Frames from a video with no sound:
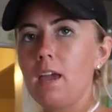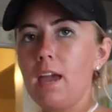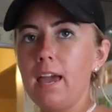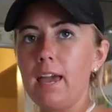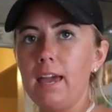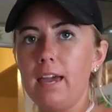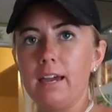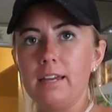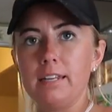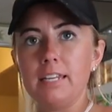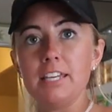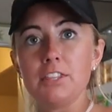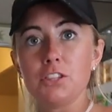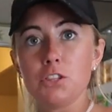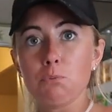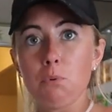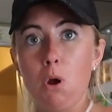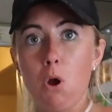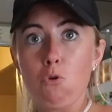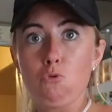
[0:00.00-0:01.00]
and hit
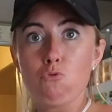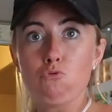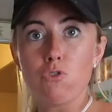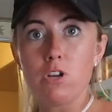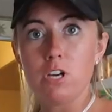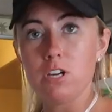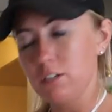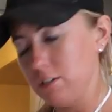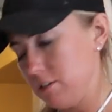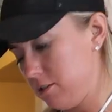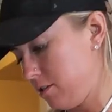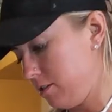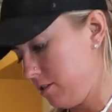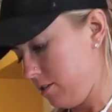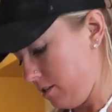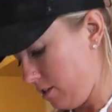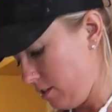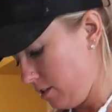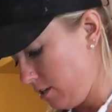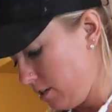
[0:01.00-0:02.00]
the road.
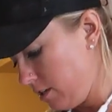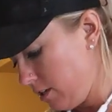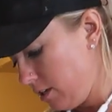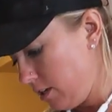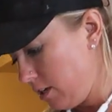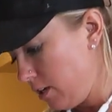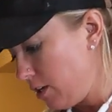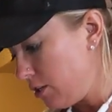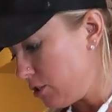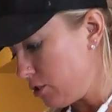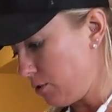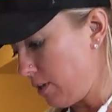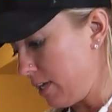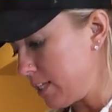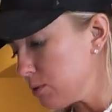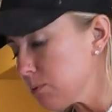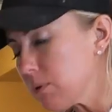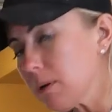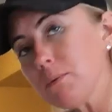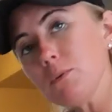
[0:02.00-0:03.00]
So
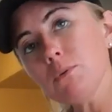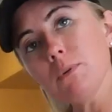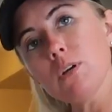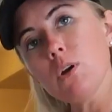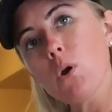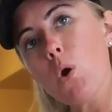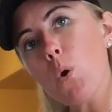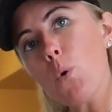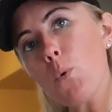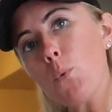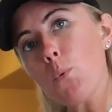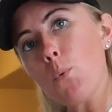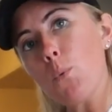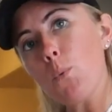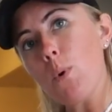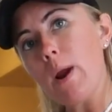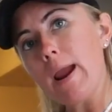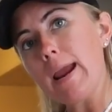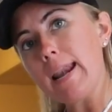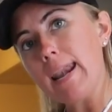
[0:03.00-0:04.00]
that's what I'm doing
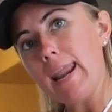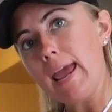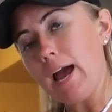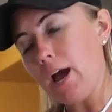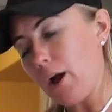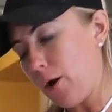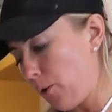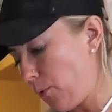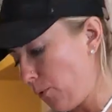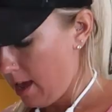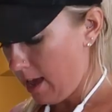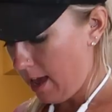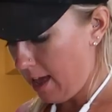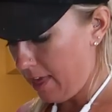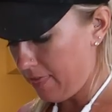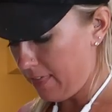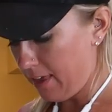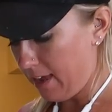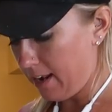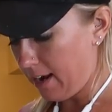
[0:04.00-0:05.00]
right now.
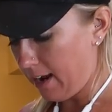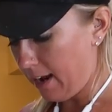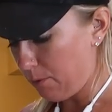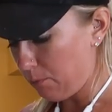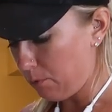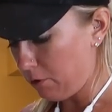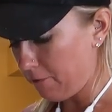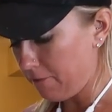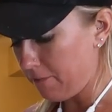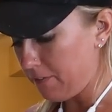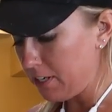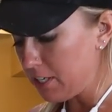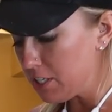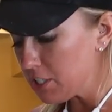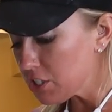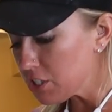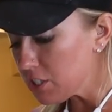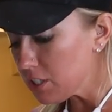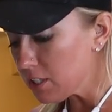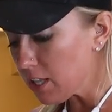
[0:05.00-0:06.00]
And then I will
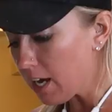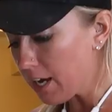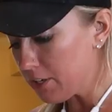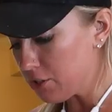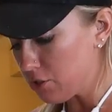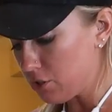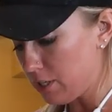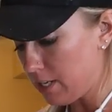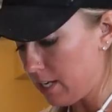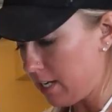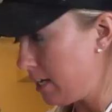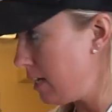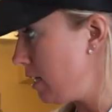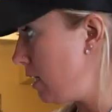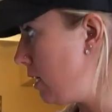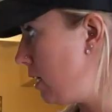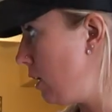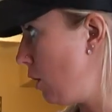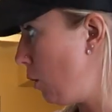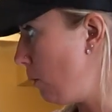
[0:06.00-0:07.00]
finish the laundry,
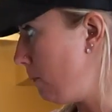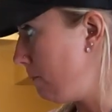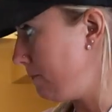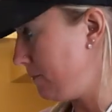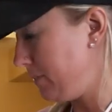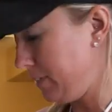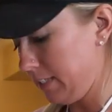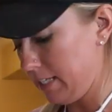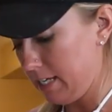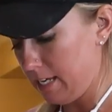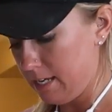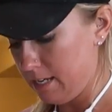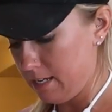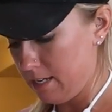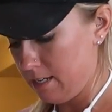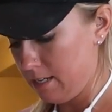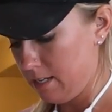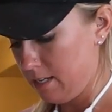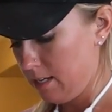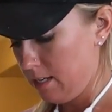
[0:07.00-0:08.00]
hopefully,
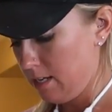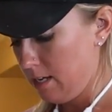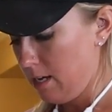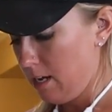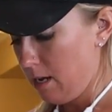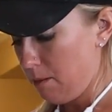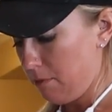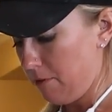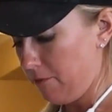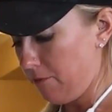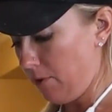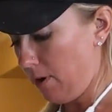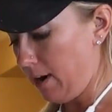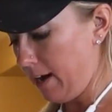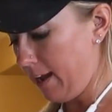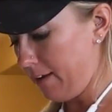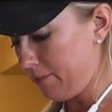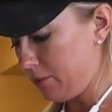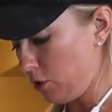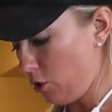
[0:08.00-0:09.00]
before I
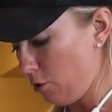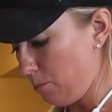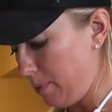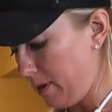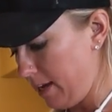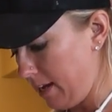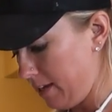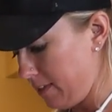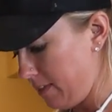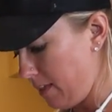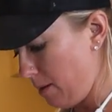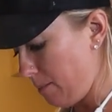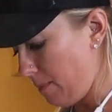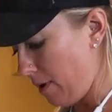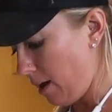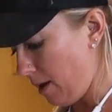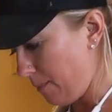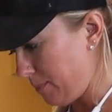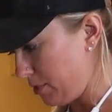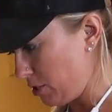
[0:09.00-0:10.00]
have to go pick them
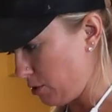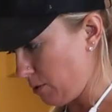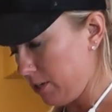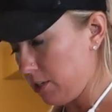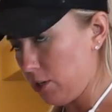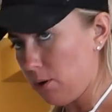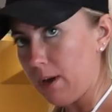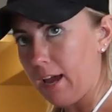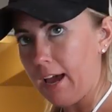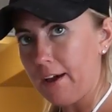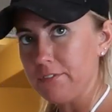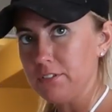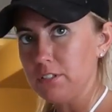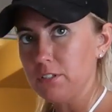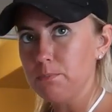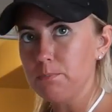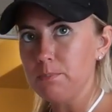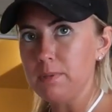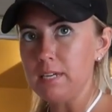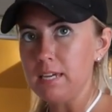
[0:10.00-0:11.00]
up so I don't have to
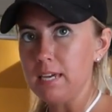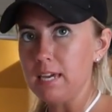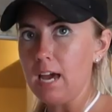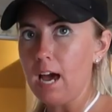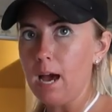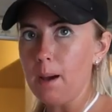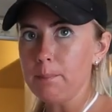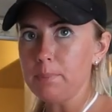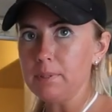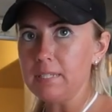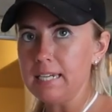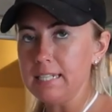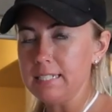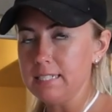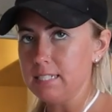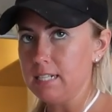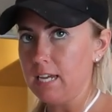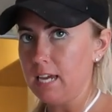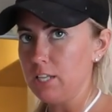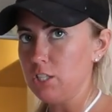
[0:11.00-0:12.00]
be up late
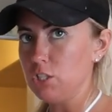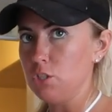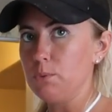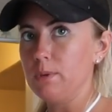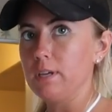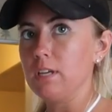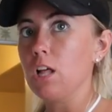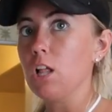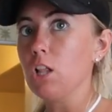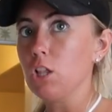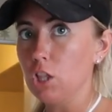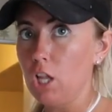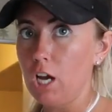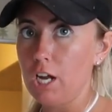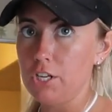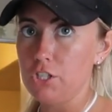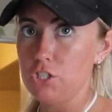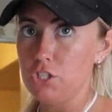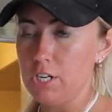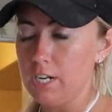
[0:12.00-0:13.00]
tonight doing
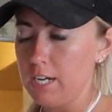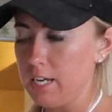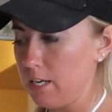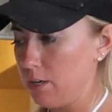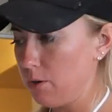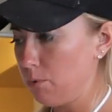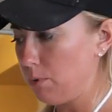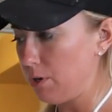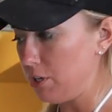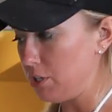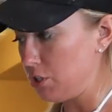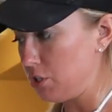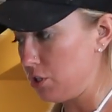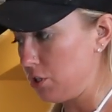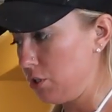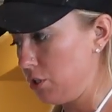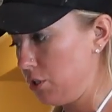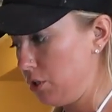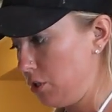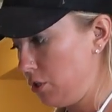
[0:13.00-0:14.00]
laundry, which
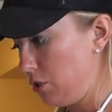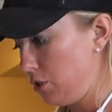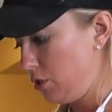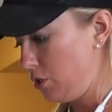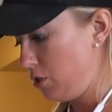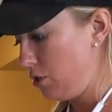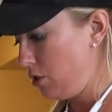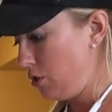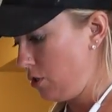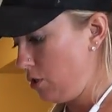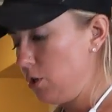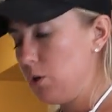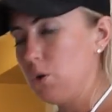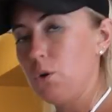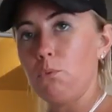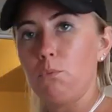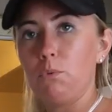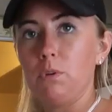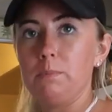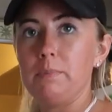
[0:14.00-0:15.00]

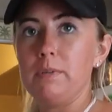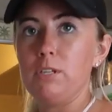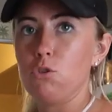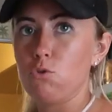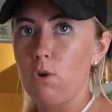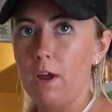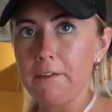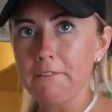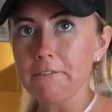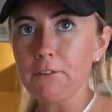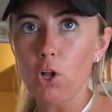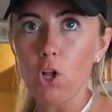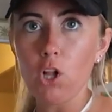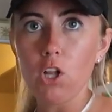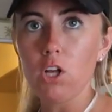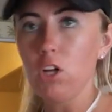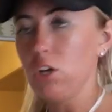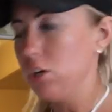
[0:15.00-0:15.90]
would be dreadful.